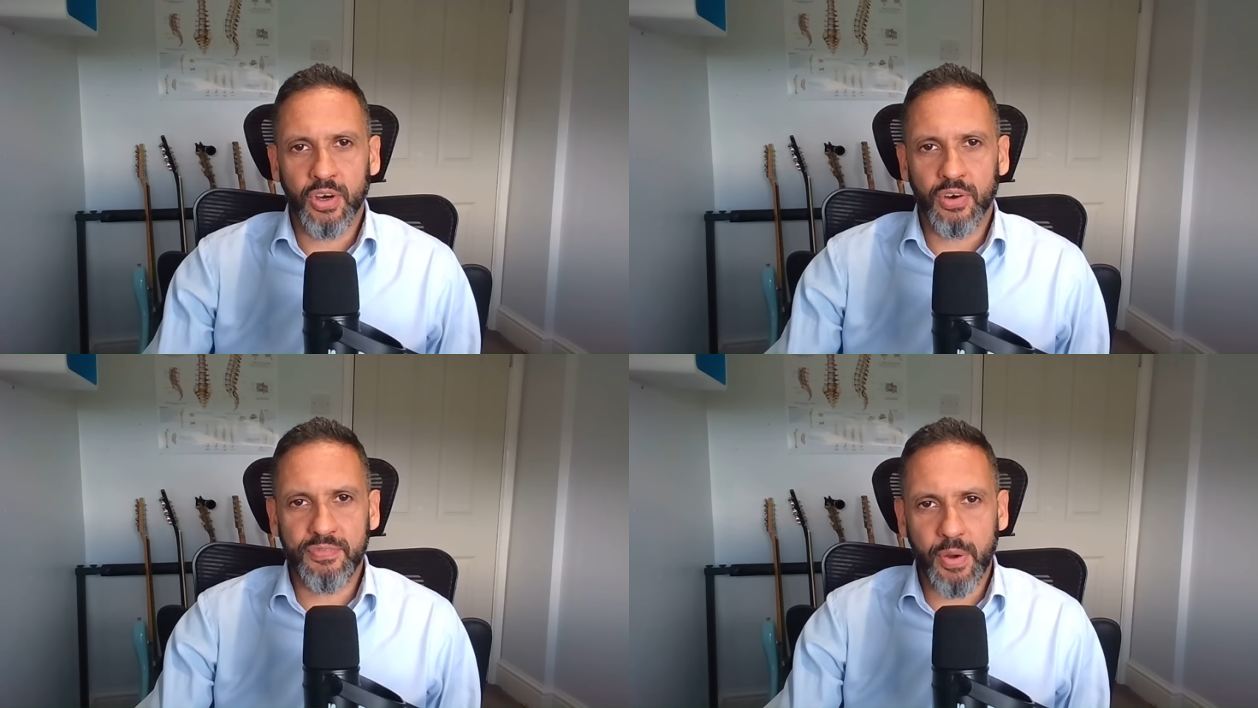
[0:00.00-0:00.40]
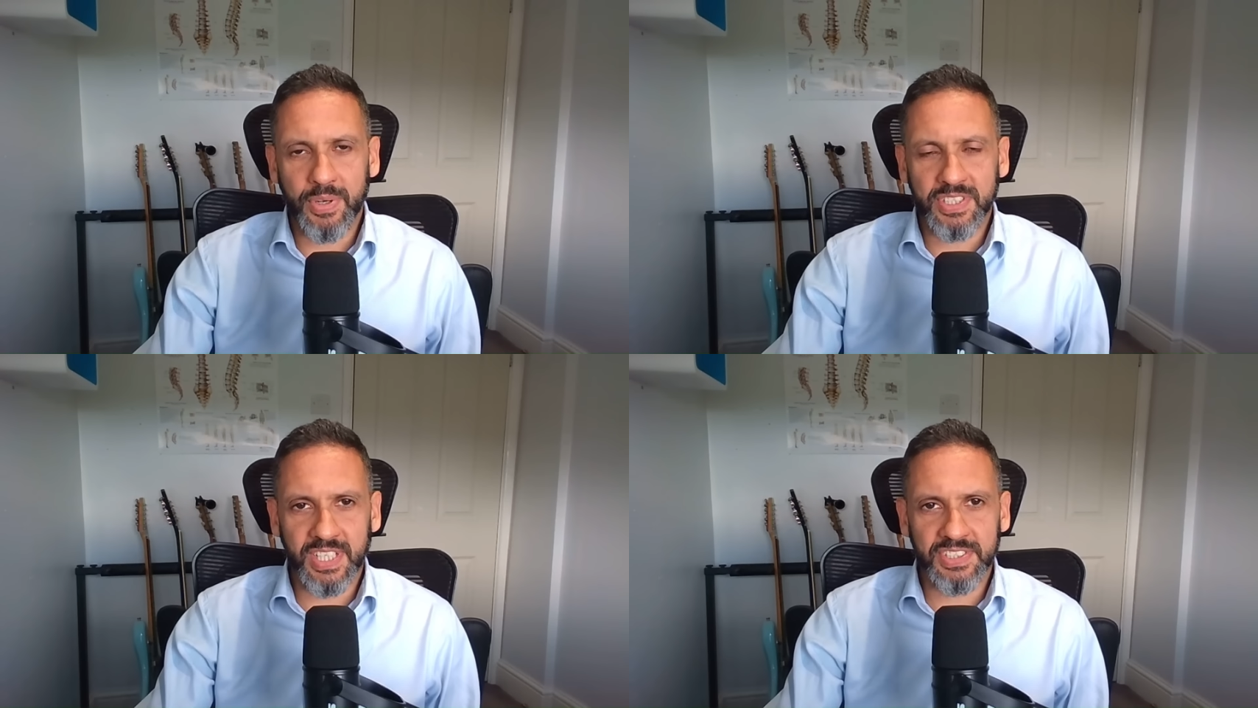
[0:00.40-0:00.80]
are
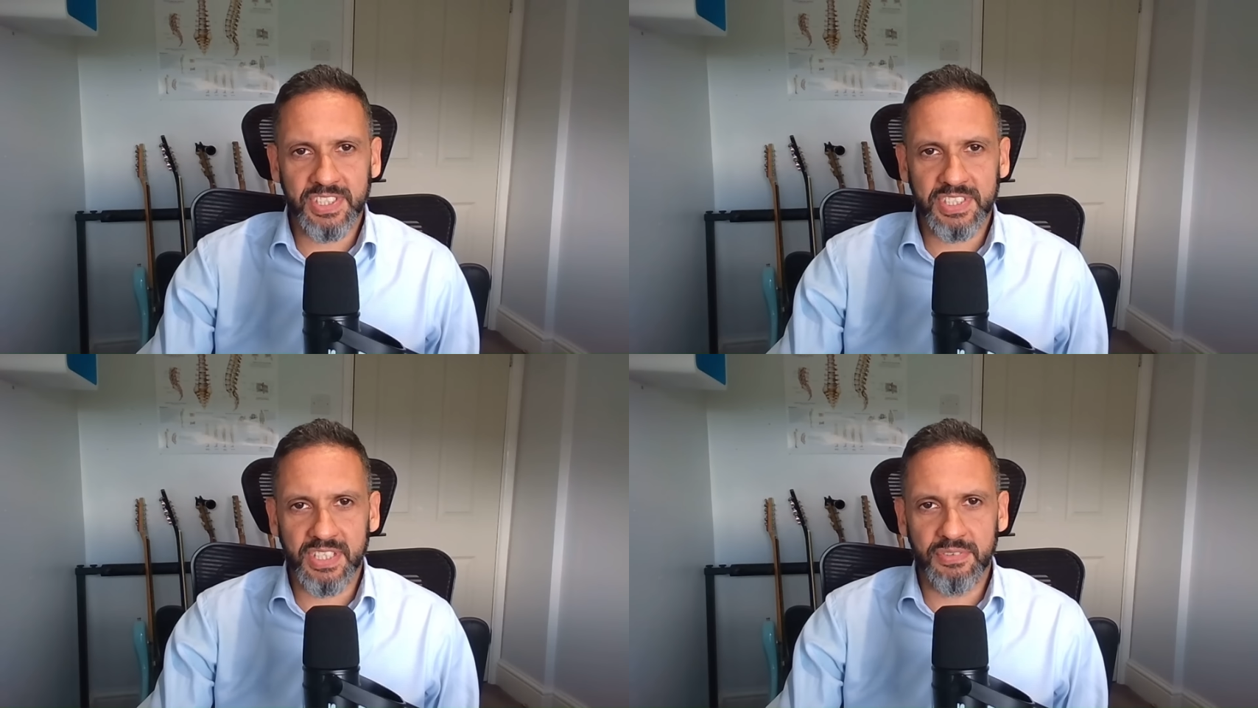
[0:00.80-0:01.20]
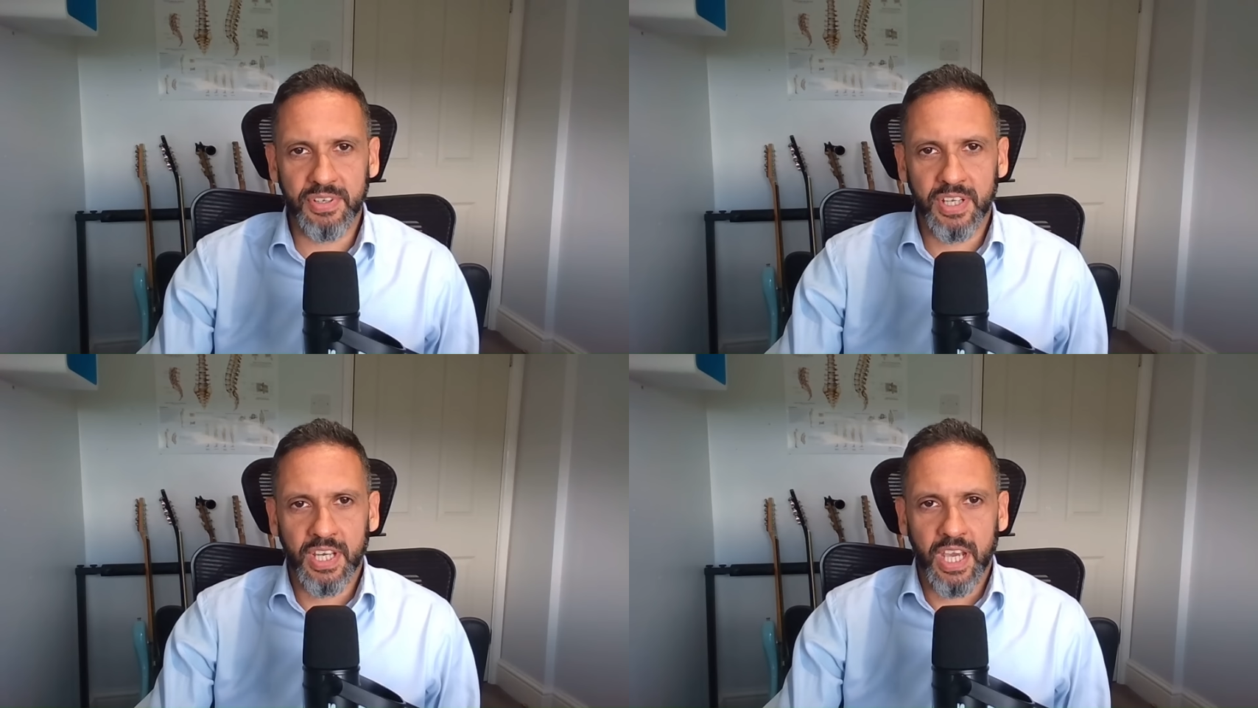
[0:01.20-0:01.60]
very
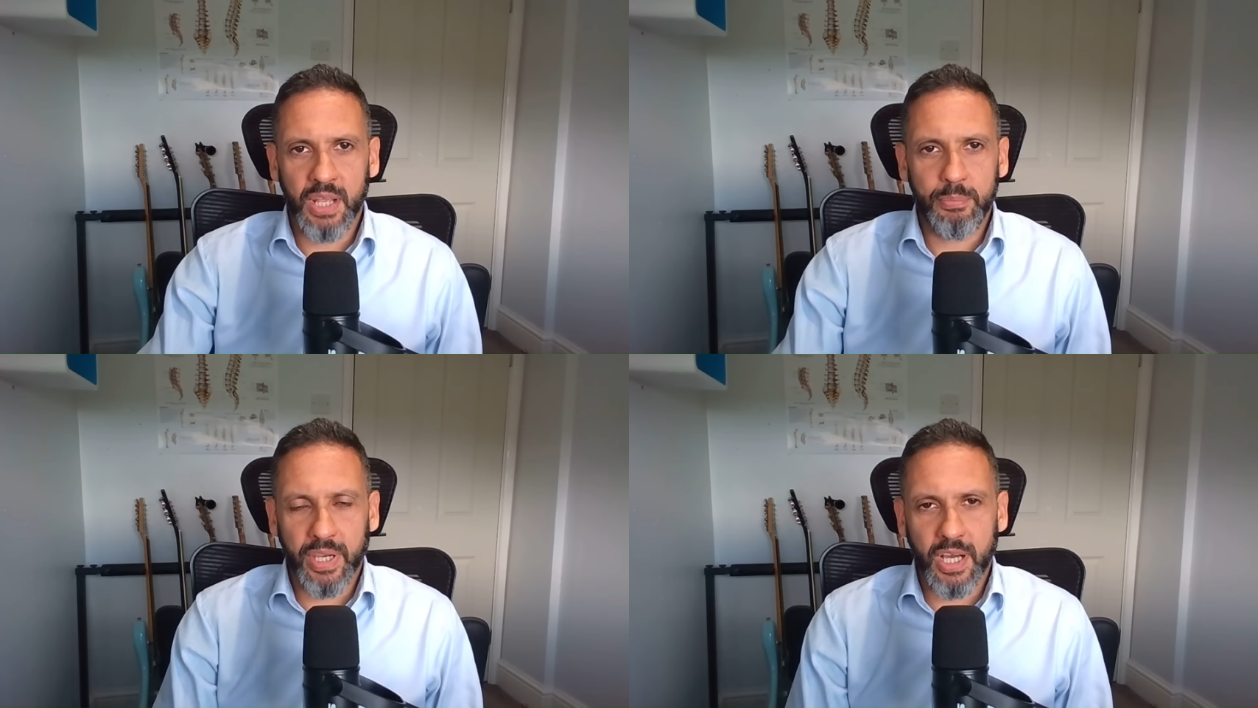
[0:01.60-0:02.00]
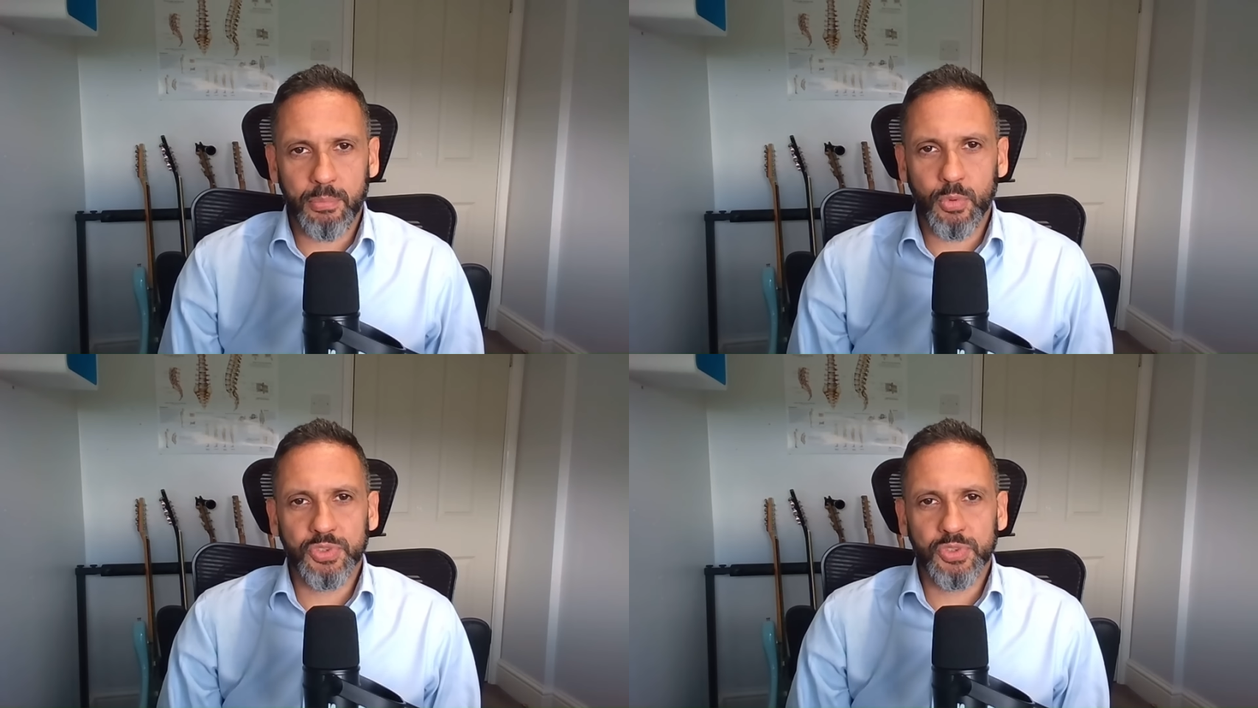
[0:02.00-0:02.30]
sensitive and pick up